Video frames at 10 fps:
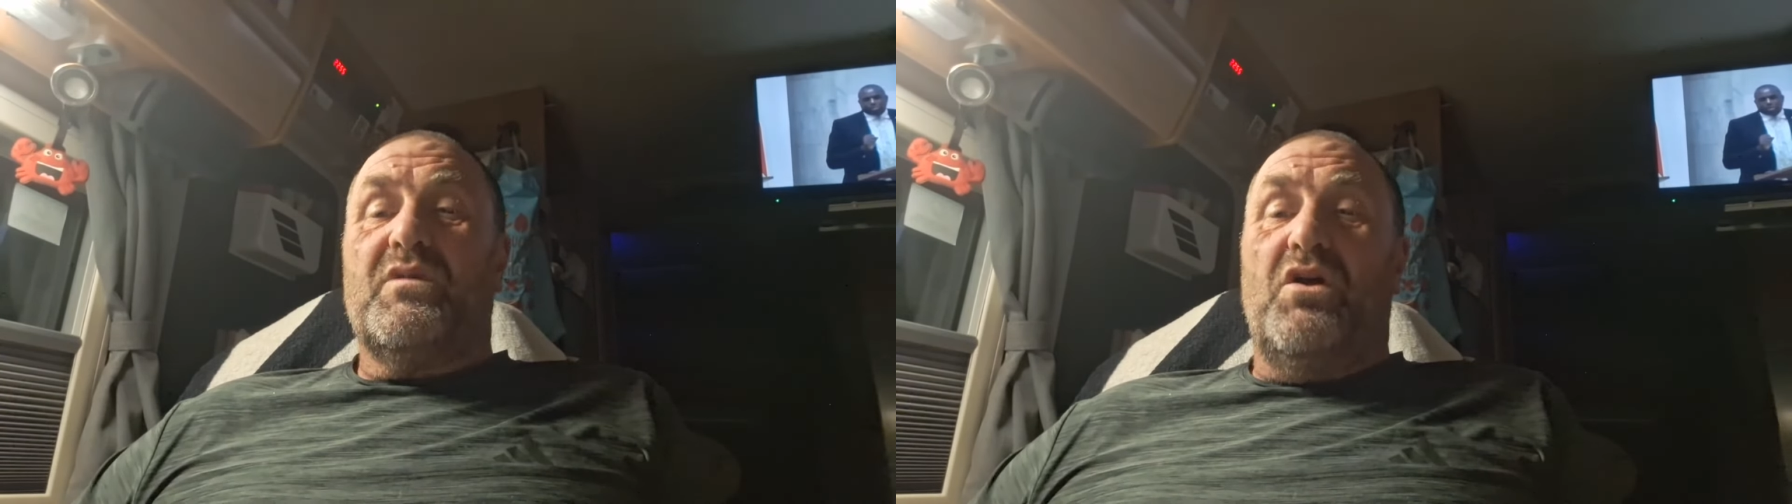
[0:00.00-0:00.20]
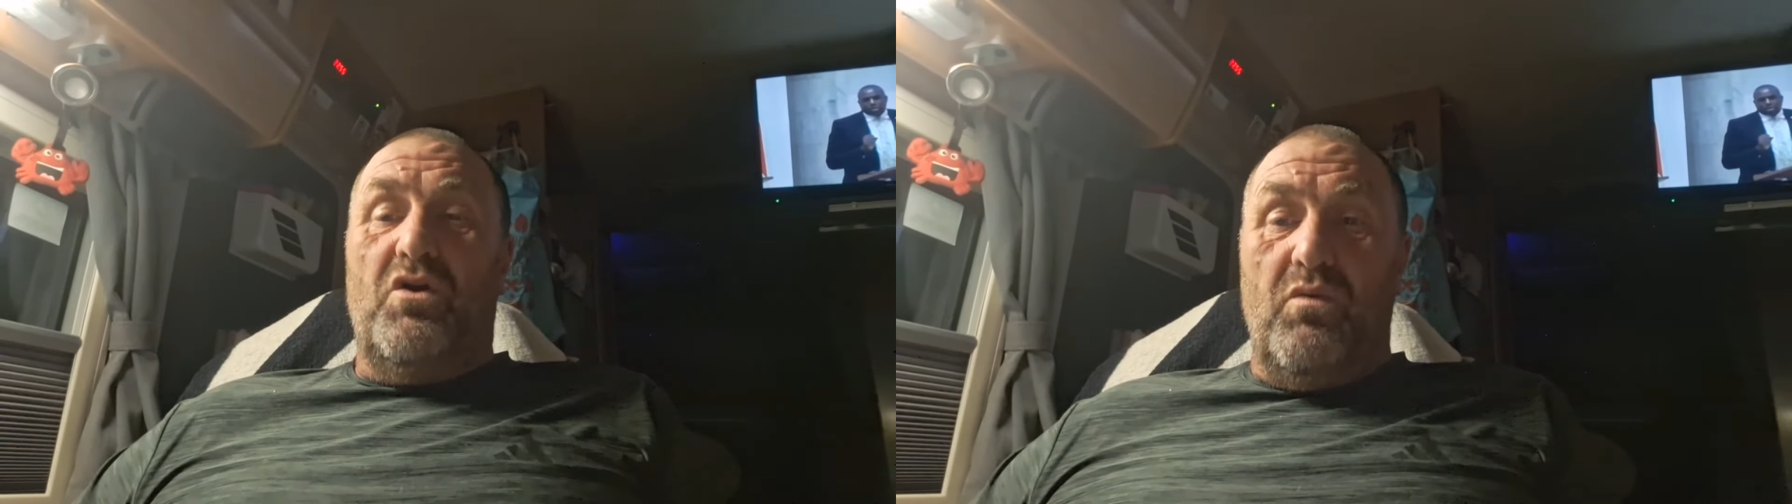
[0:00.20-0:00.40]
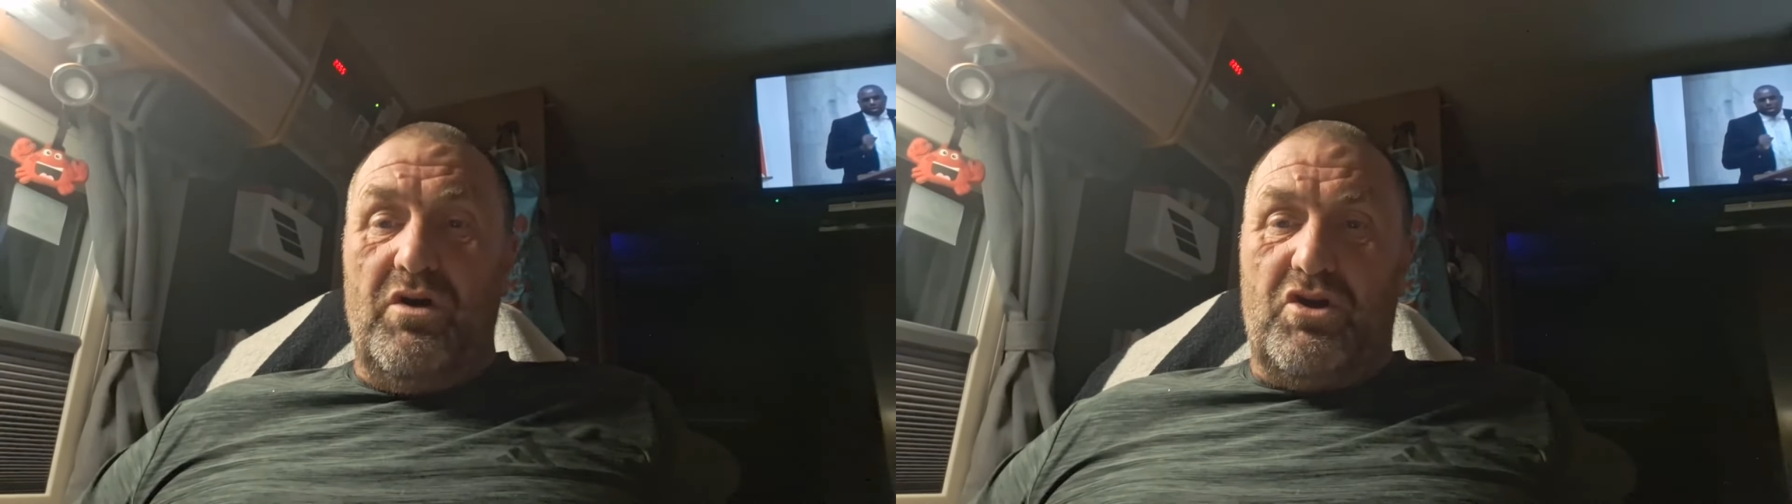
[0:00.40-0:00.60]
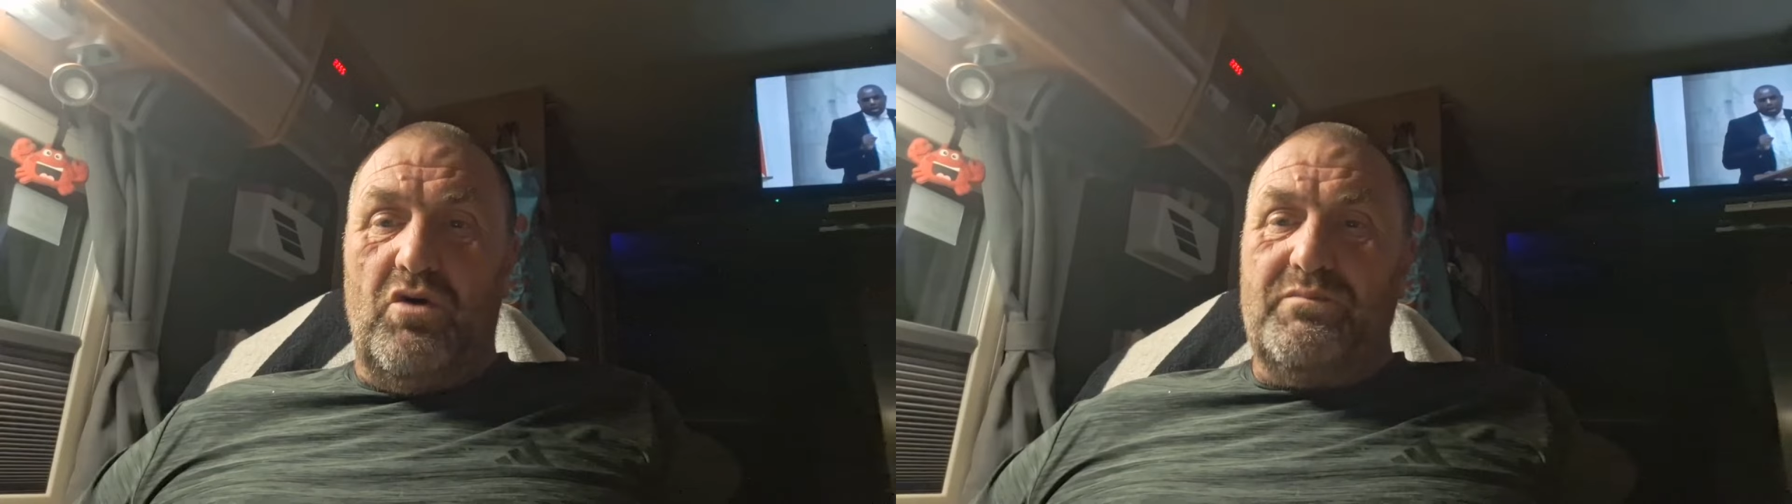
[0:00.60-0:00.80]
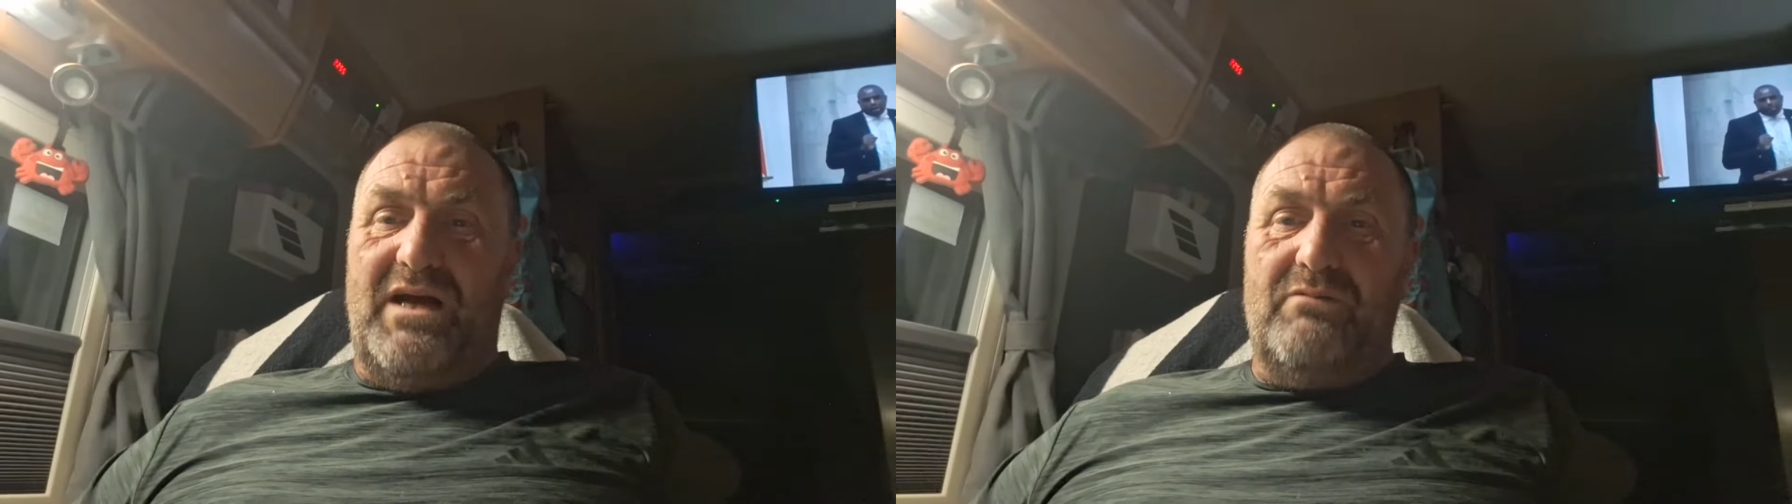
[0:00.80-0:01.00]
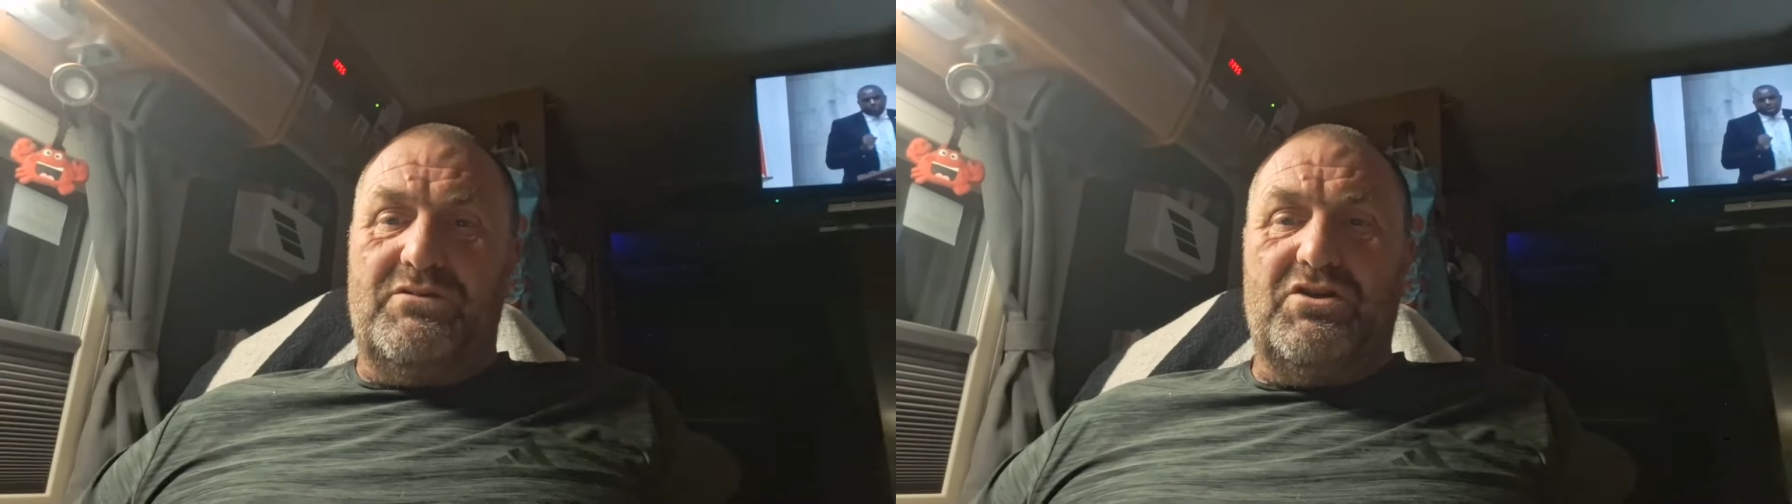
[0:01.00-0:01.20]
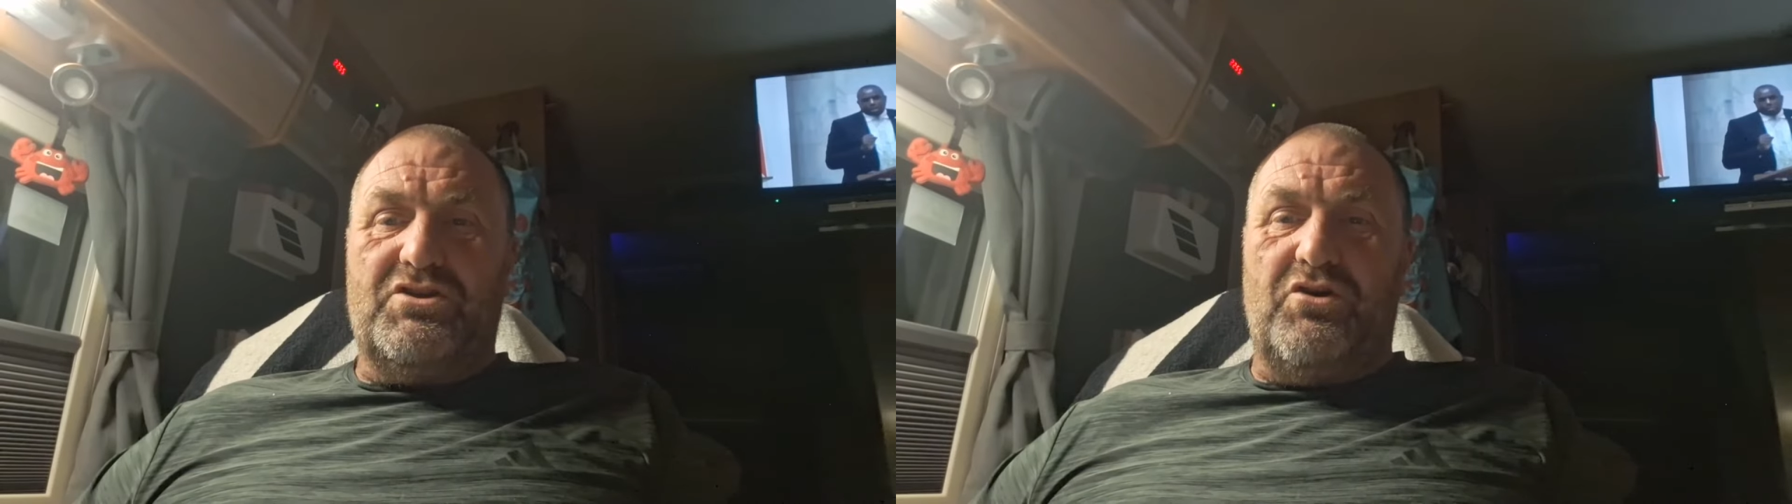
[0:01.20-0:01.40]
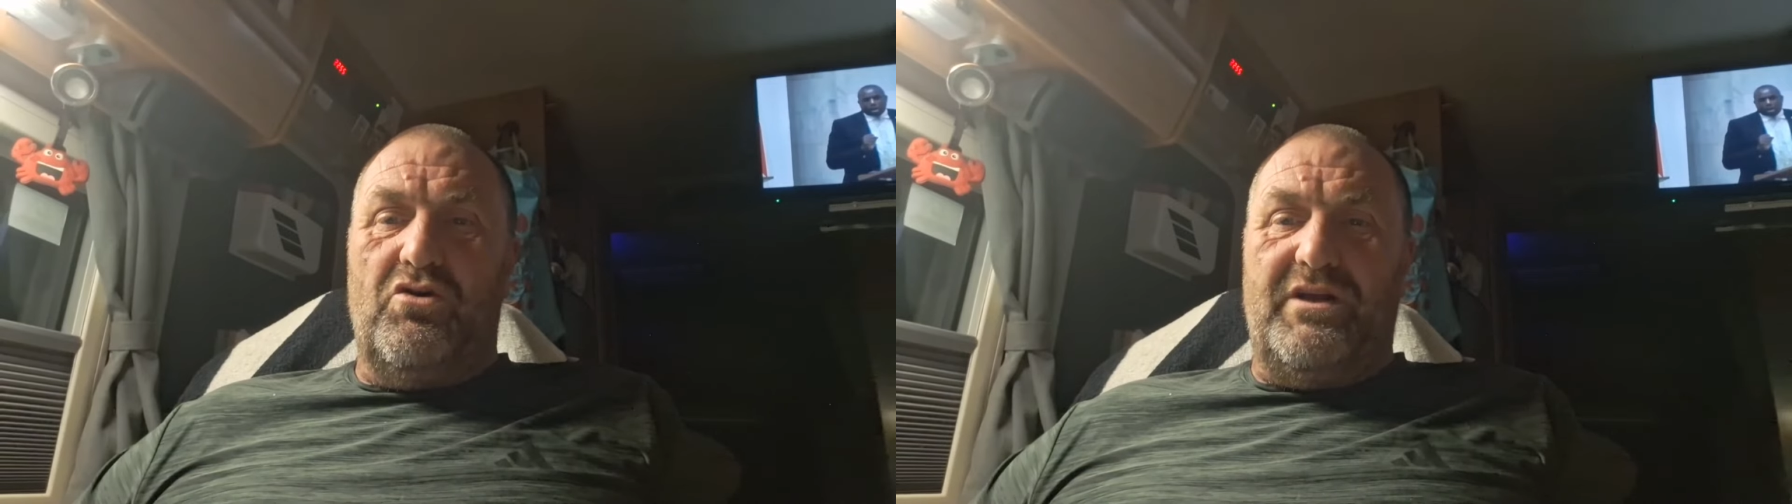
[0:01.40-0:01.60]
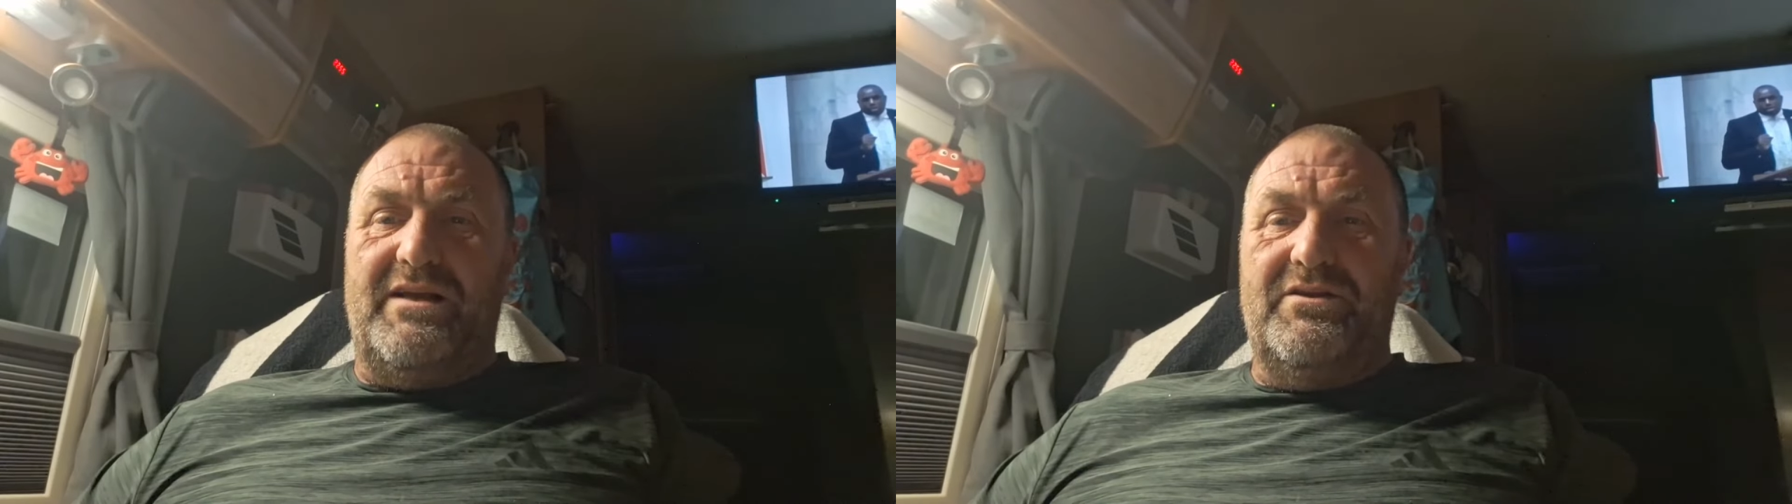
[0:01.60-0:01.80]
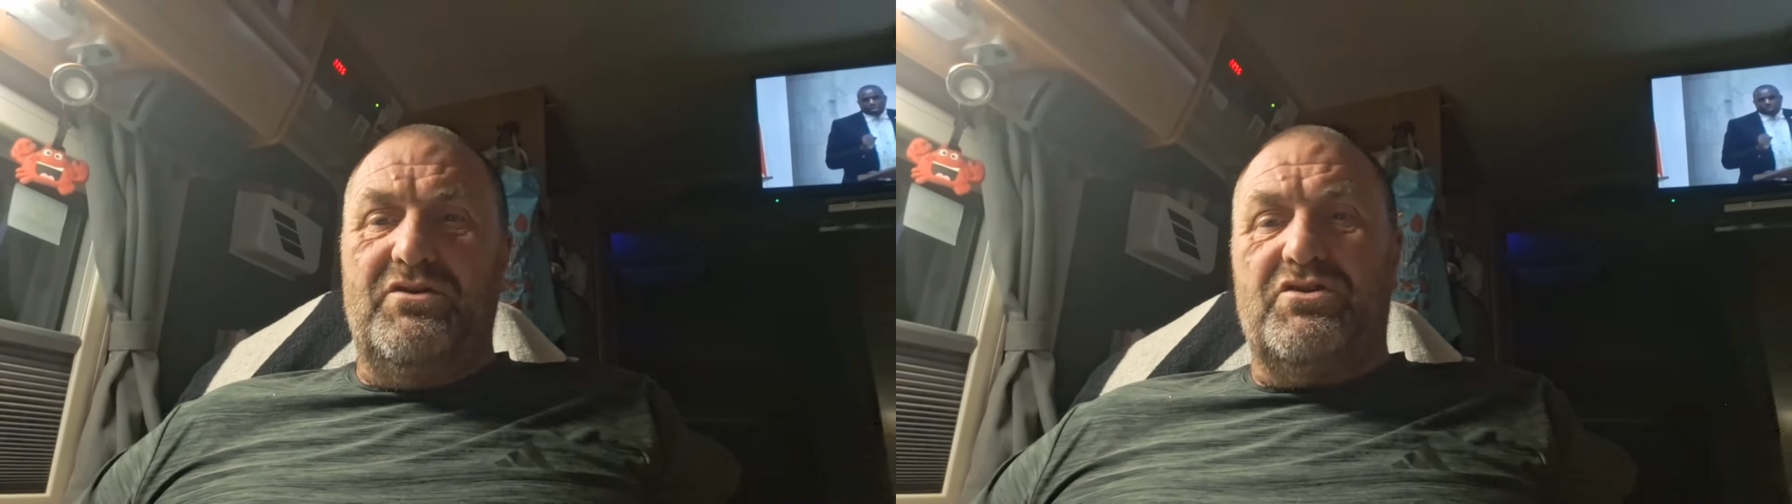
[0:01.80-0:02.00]
who want to come down to
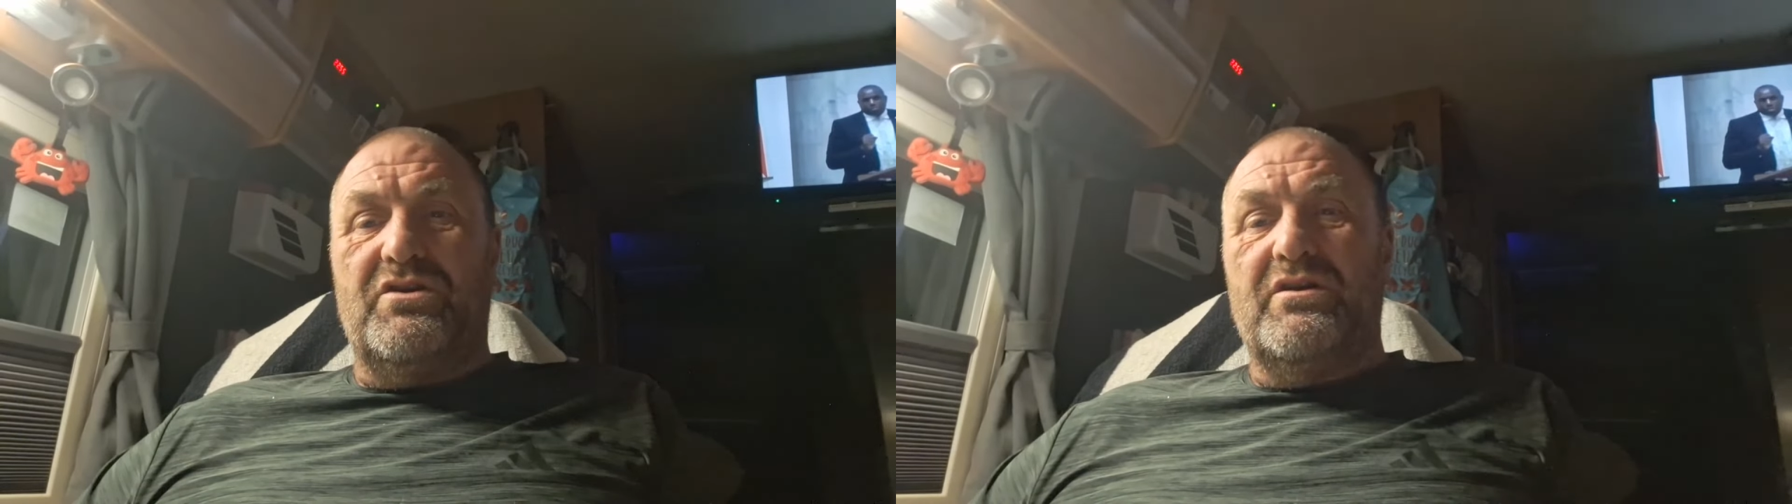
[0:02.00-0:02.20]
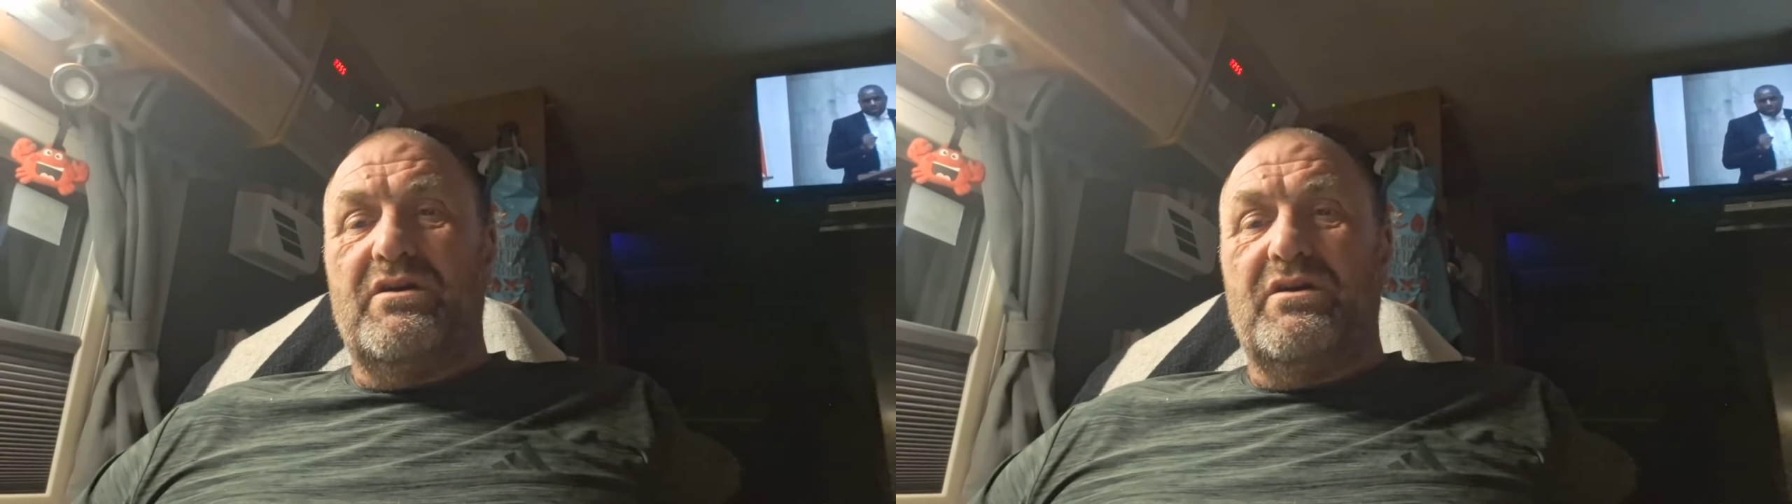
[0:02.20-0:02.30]
Stonehenge,